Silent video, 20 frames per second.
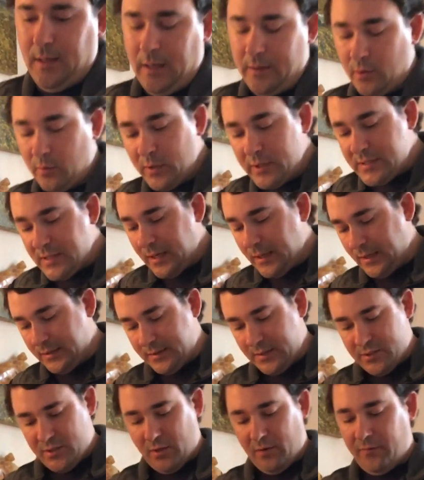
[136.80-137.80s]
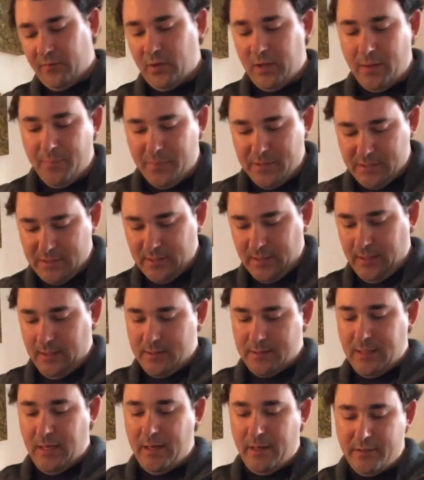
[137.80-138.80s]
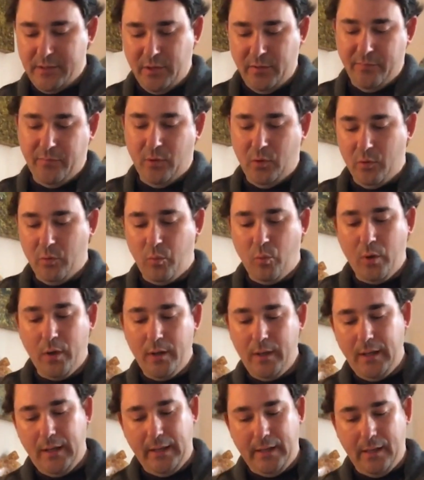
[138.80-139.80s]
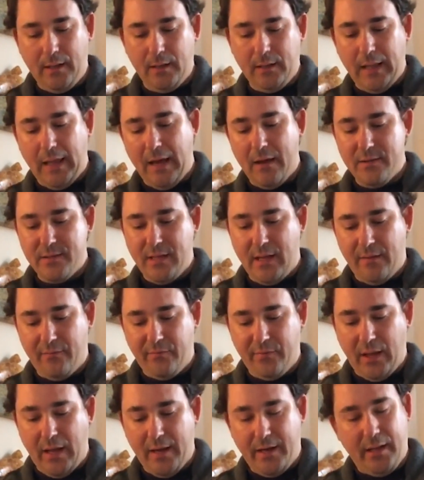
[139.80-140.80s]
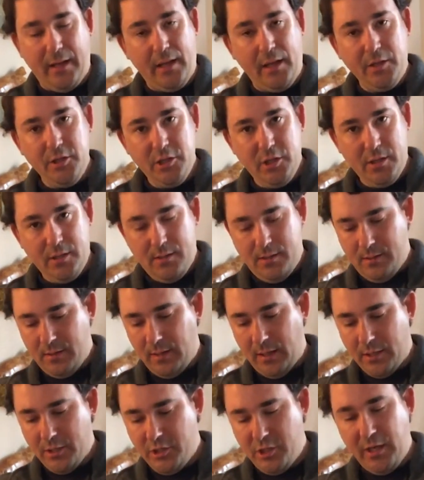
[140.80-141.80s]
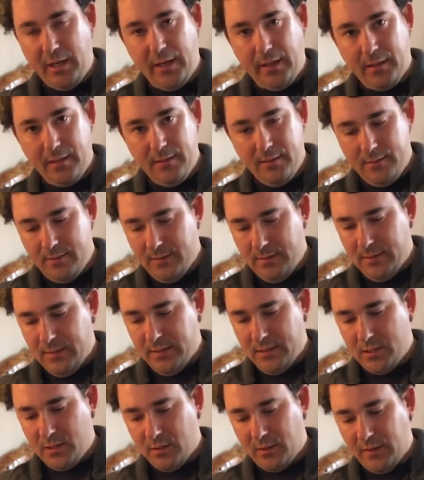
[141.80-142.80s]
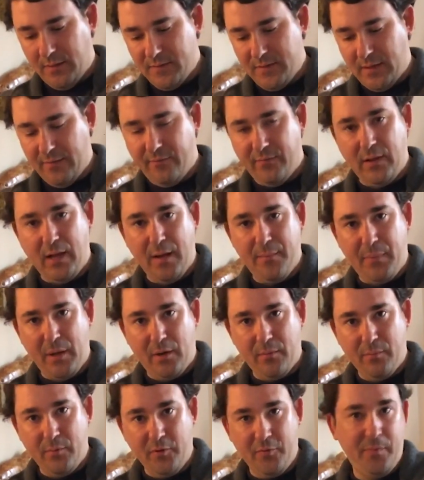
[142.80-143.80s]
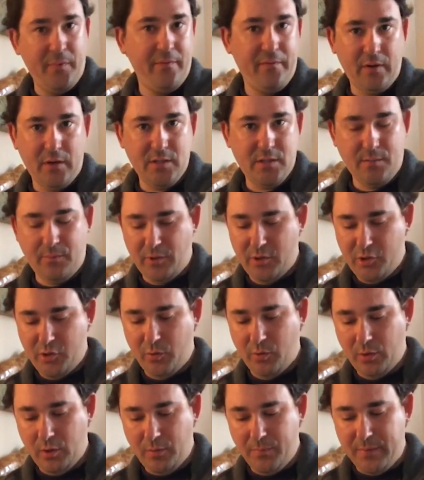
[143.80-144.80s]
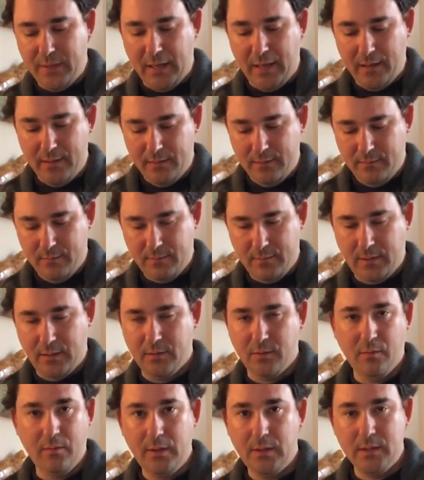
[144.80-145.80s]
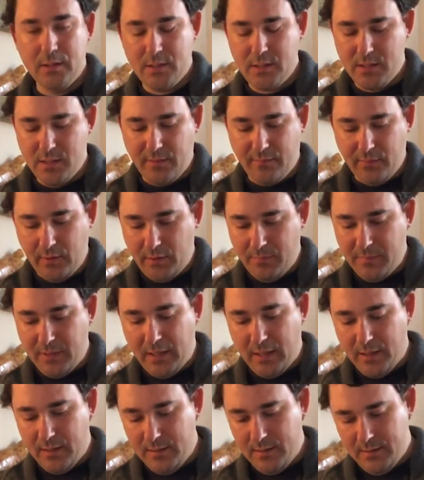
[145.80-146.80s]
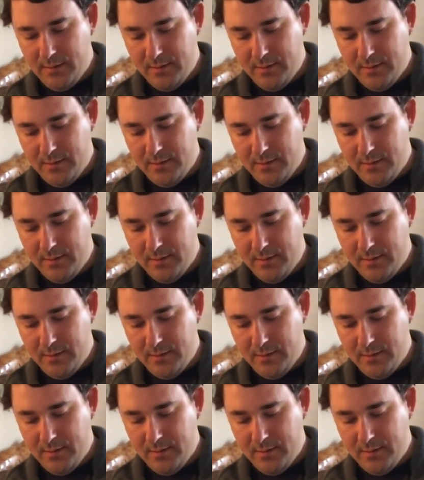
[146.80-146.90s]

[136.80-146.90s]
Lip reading: And the reason I like the surf clip is kind of twofold. One, it allows that fly to hinge and jig, so it gives that fly better movement, very similar to a loop knot, without the weaknesses of a loop knot.